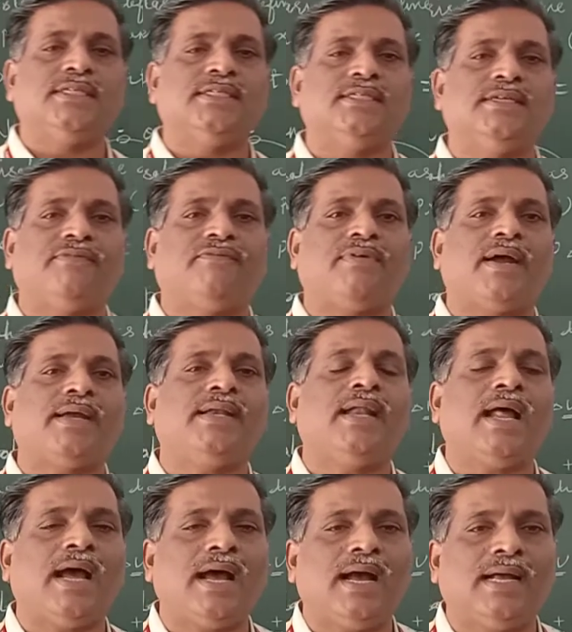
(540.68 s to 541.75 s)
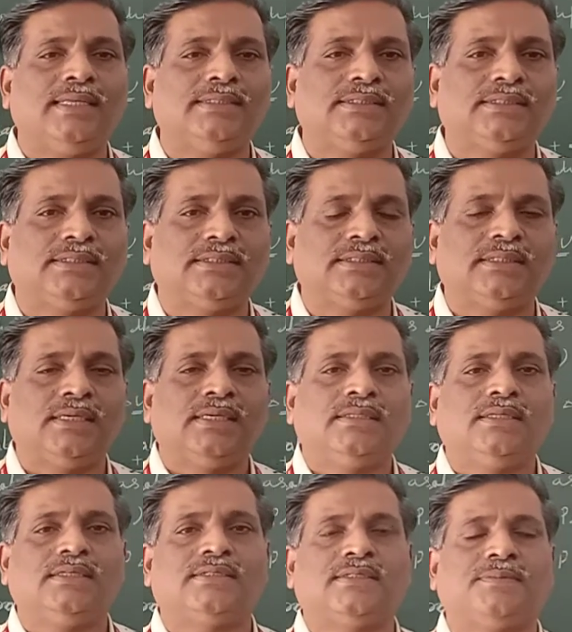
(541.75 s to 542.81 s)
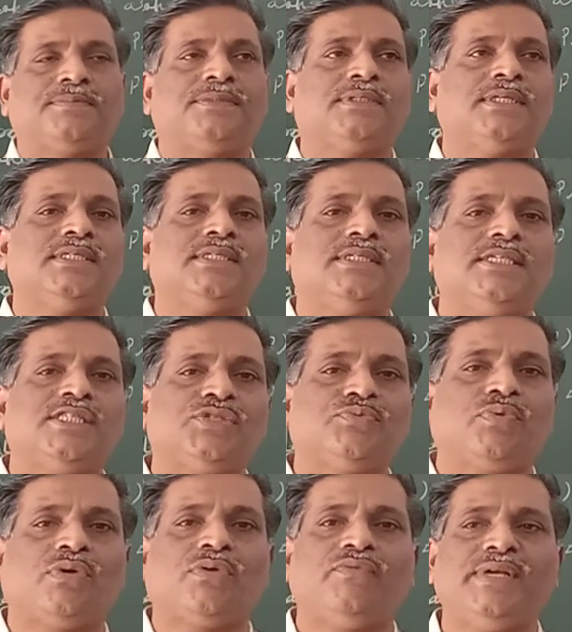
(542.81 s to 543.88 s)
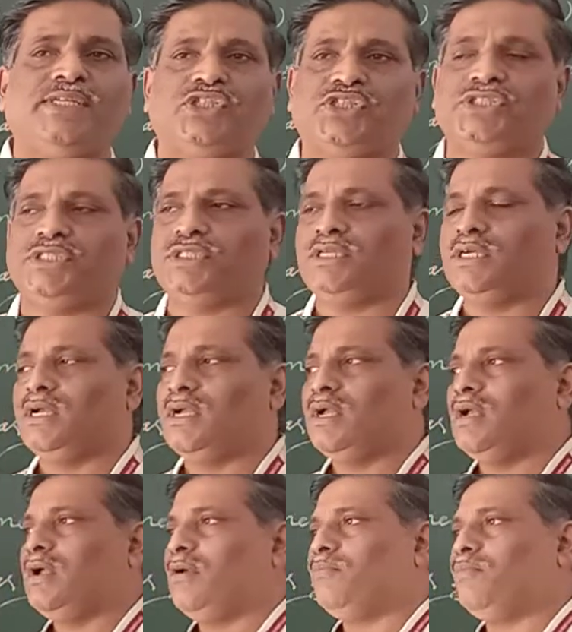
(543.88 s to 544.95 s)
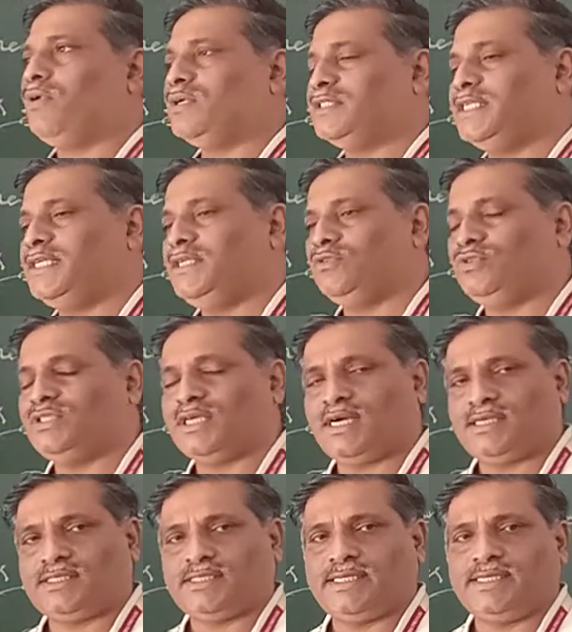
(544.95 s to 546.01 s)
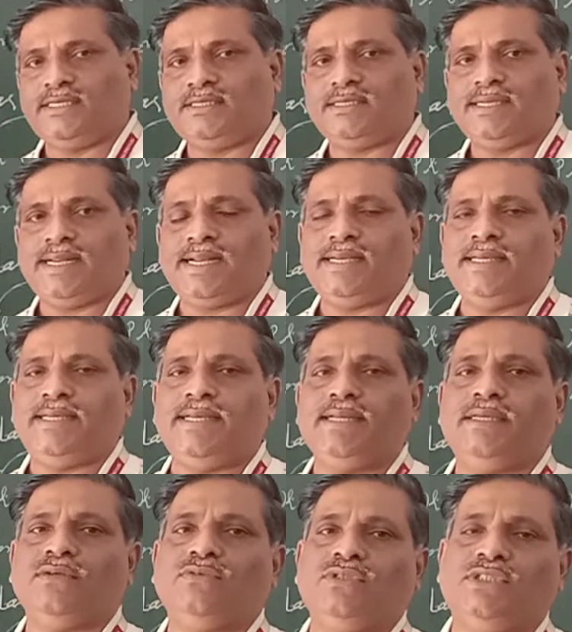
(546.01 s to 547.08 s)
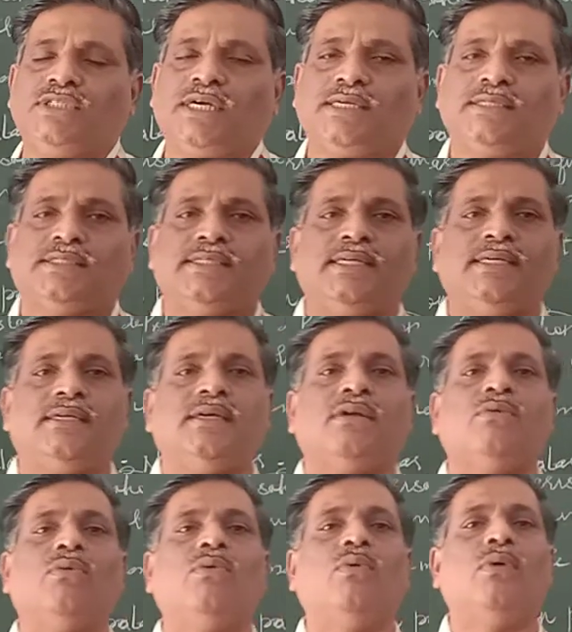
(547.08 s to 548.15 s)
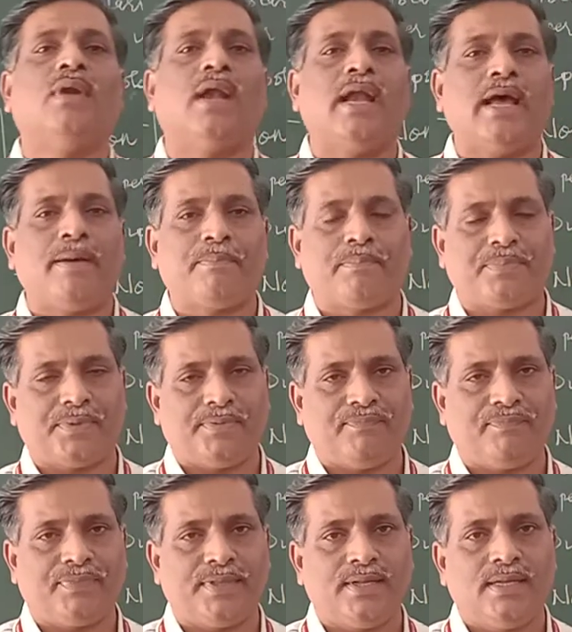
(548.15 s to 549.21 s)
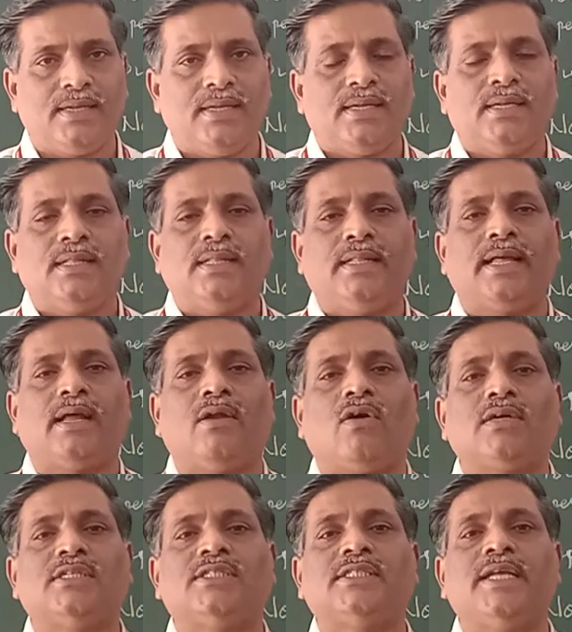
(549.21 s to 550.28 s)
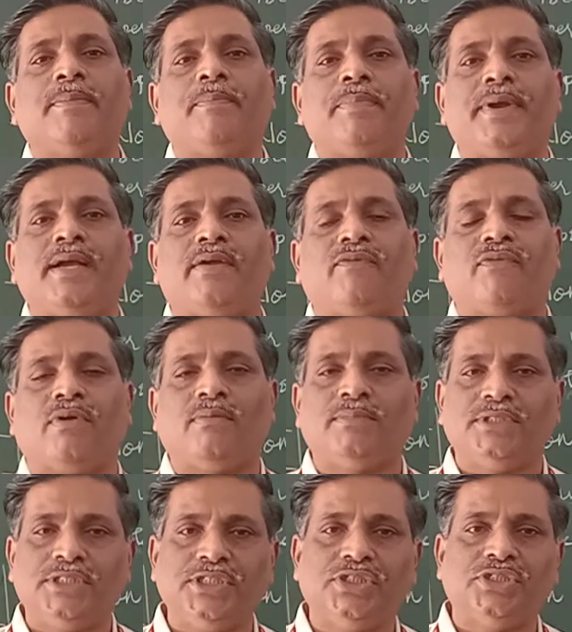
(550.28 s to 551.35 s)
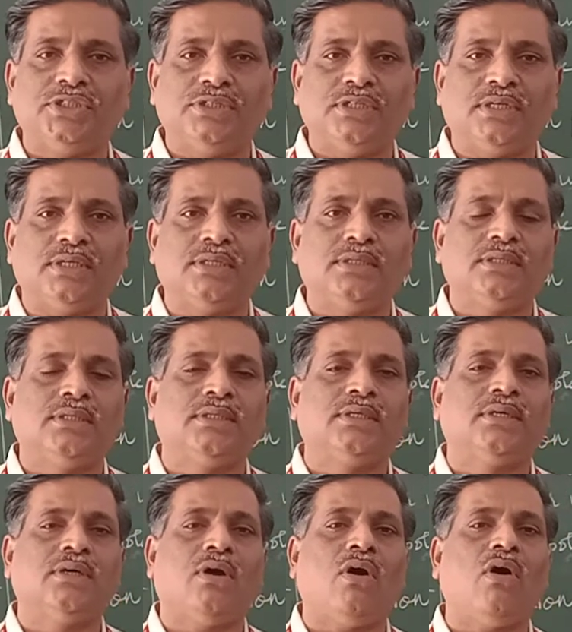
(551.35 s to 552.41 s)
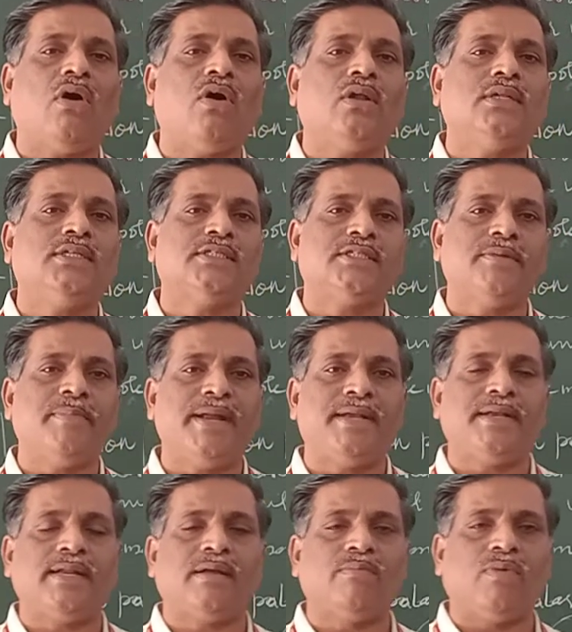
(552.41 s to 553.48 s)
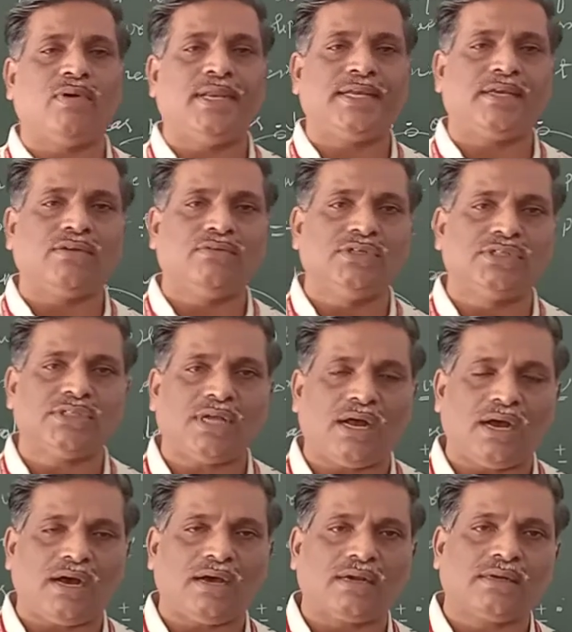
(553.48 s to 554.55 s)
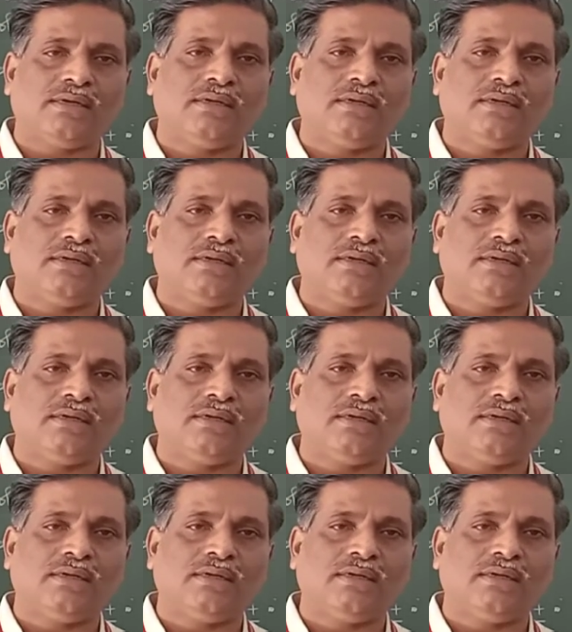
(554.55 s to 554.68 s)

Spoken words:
is defined as the substances for which positive charge center and negative charge center overlap. They are not separate from each other. All symmetric molecules are